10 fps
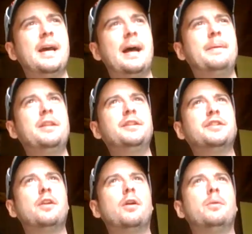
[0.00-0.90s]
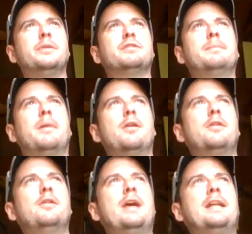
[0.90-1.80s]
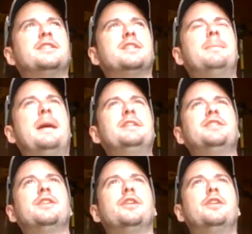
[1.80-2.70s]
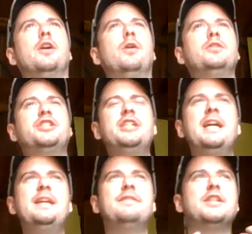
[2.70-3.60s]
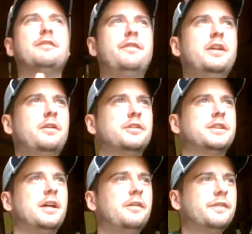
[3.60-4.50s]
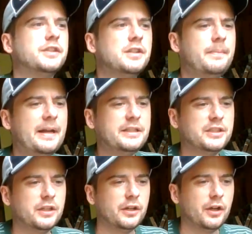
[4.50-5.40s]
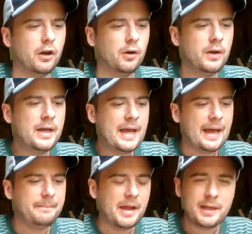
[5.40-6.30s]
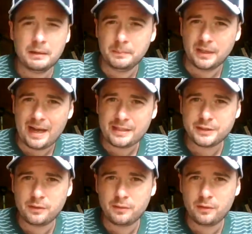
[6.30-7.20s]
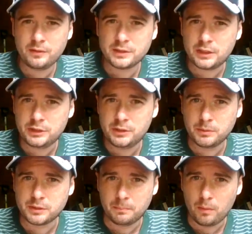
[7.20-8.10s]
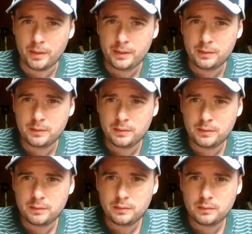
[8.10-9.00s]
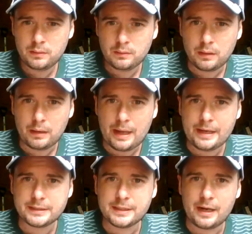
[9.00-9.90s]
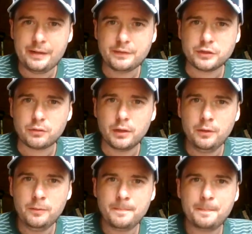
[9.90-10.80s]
I mean, this girl was murdered, and somebody's going to go. She can't even defend herself, and somebody's going to go and make up lies on her and say she was a boy, and it's not even true.